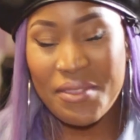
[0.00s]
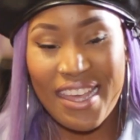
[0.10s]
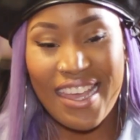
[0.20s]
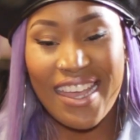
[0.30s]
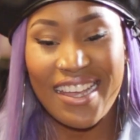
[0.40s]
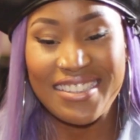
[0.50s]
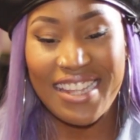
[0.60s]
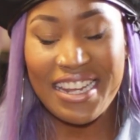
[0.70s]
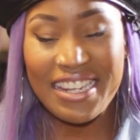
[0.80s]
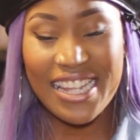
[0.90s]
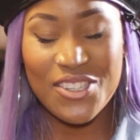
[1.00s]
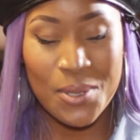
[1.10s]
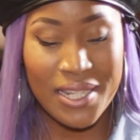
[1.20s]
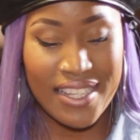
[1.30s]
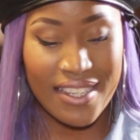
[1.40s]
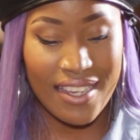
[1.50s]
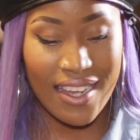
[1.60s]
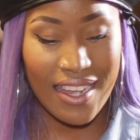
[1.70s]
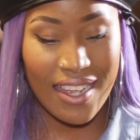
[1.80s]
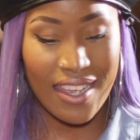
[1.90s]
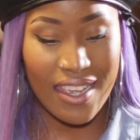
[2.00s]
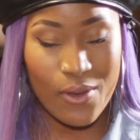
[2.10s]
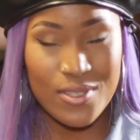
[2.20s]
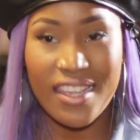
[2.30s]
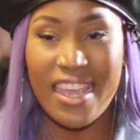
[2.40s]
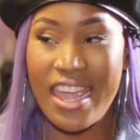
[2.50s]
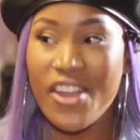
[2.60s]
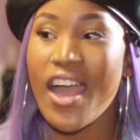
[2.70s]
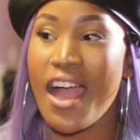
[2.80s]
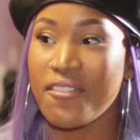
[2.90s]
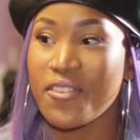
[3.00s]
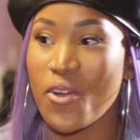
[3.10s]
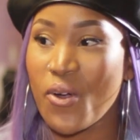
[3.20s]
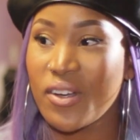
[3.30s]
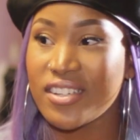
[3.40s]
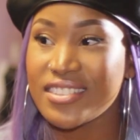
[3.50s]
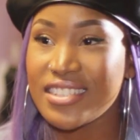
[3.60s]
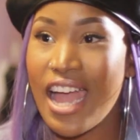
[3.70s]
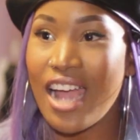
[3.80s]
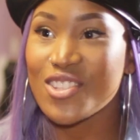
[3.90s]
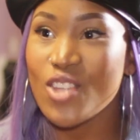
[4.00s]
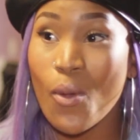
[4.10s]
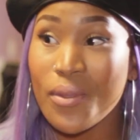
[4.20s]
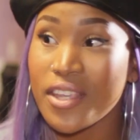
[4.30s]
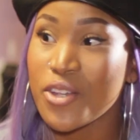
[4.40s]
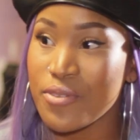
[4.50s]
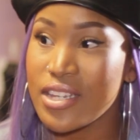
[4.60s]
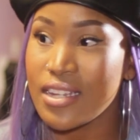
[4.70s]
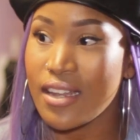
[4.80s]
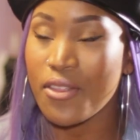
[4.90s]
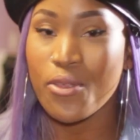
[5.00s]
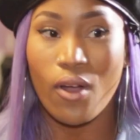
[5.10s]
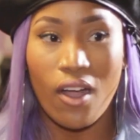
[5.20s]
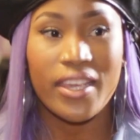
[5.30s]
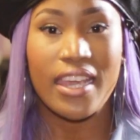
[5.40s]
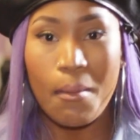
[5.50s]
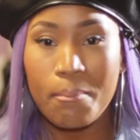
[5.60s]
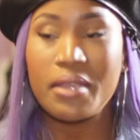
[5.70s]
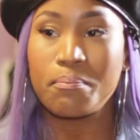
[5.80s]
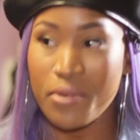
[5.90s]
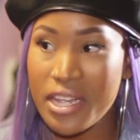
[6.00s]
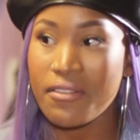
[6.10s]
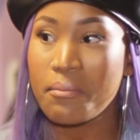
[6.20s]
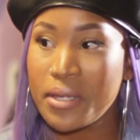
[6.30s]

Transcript: With the hair, like literally, it was like a year and a half ago. I started with the green and I thought, okay, I'm being brave.